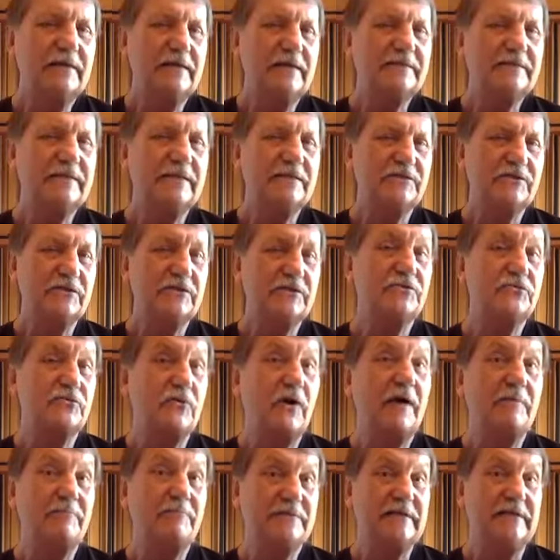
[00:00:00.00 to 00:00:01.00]
It's in just
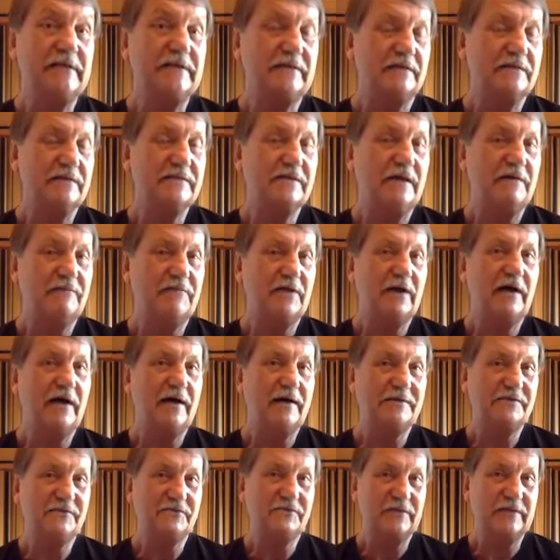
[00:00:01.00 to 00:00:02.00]
drop D. It doesn't have the
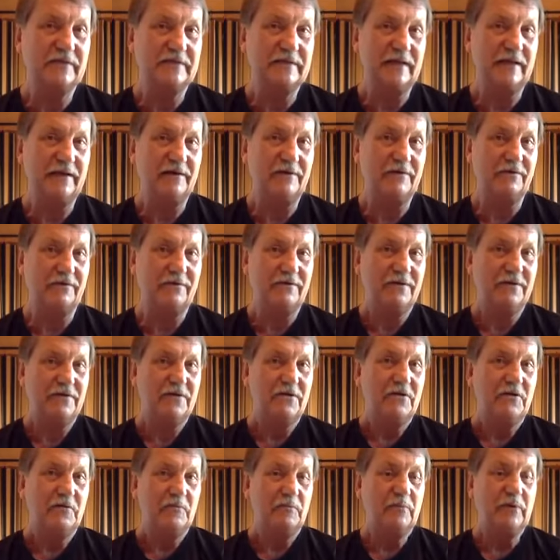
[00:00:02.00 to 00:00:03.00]
high string down,
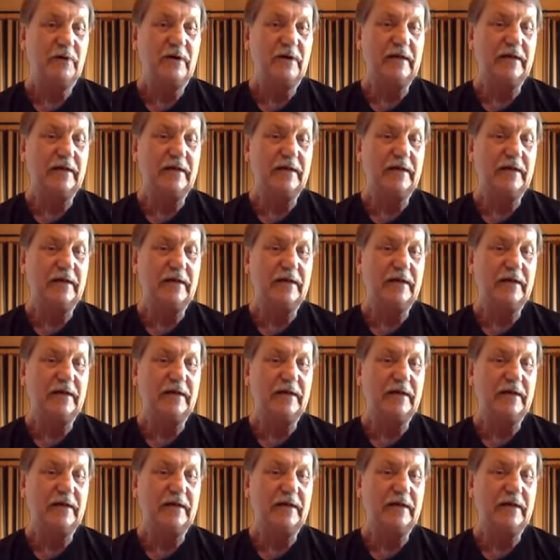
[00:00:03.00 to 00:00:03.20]
but